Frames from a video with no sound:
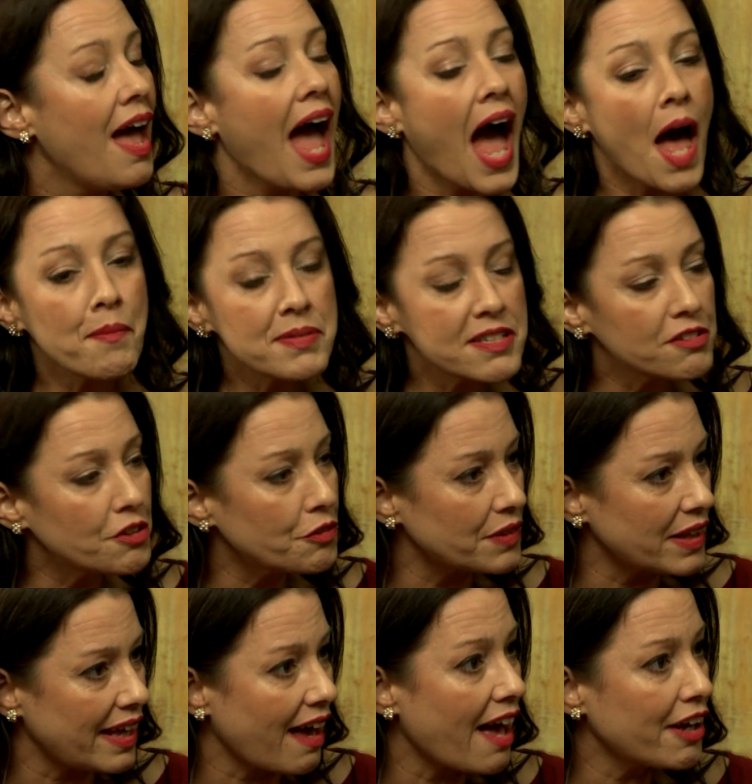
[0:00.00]

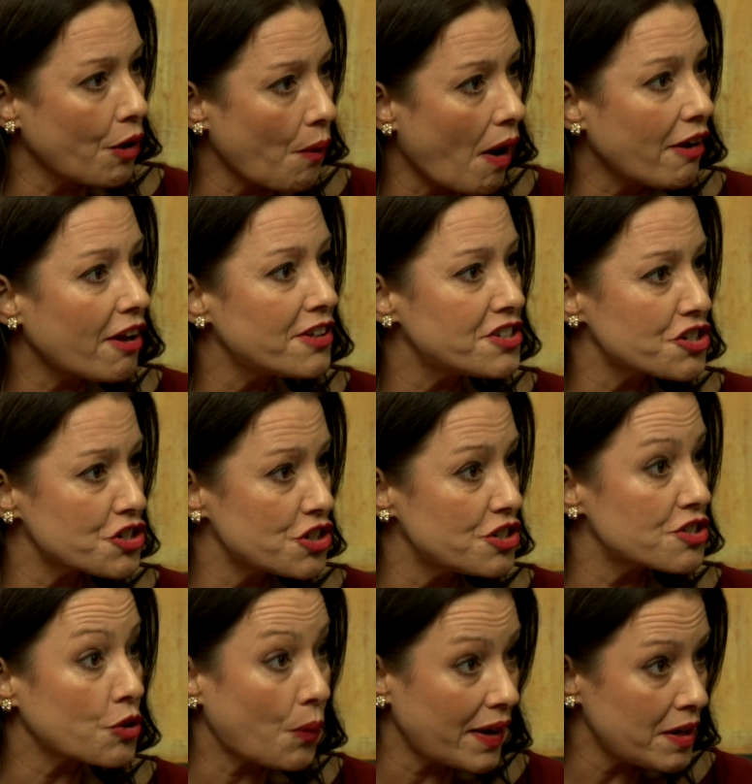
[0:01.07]
Absolutely. I go on
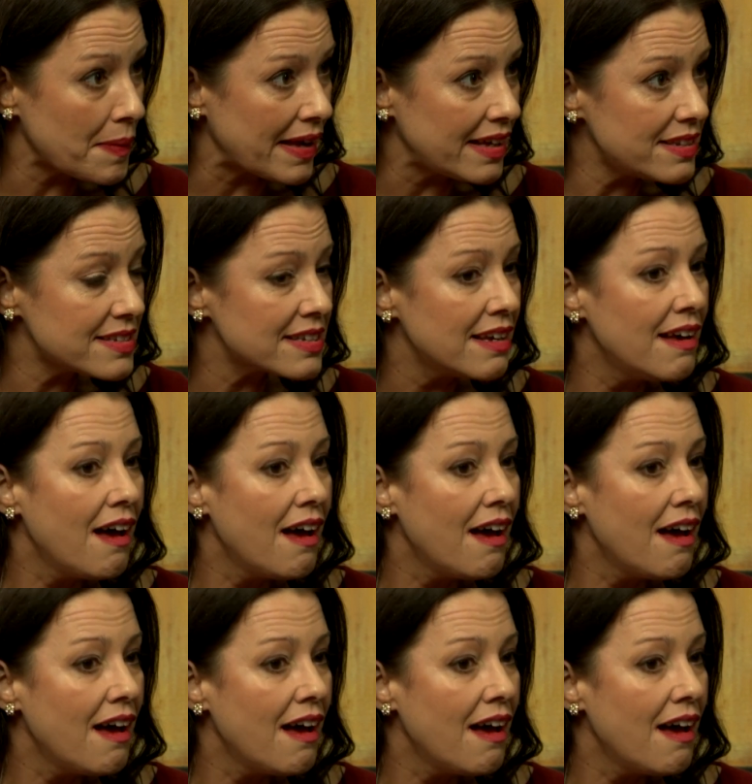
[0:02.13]
auditions quite a bit.